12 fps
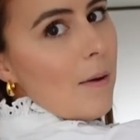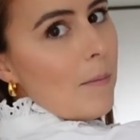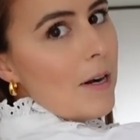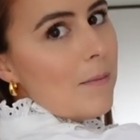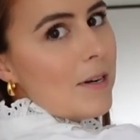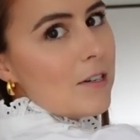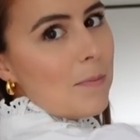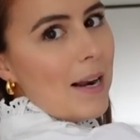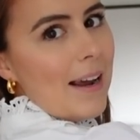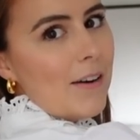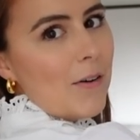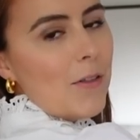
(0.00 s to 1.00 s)
pretty much
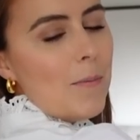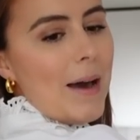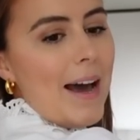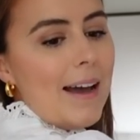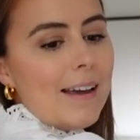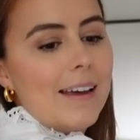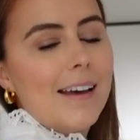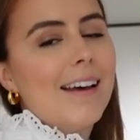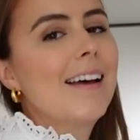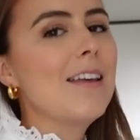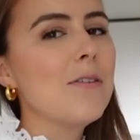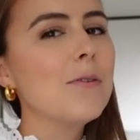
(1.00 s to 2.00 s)
plain on the back
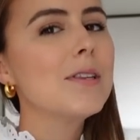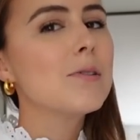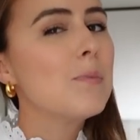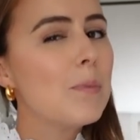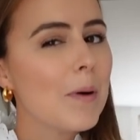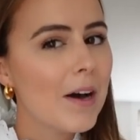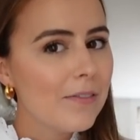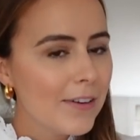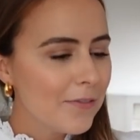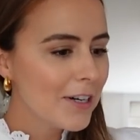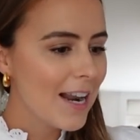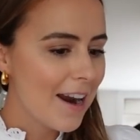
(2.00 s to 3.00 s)
and I thought this would be
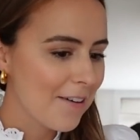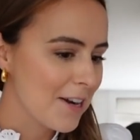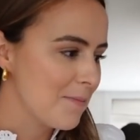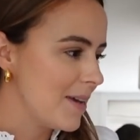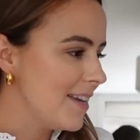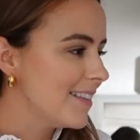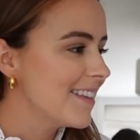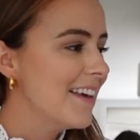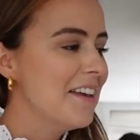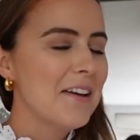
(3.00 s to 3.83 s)
perfect for a layering piece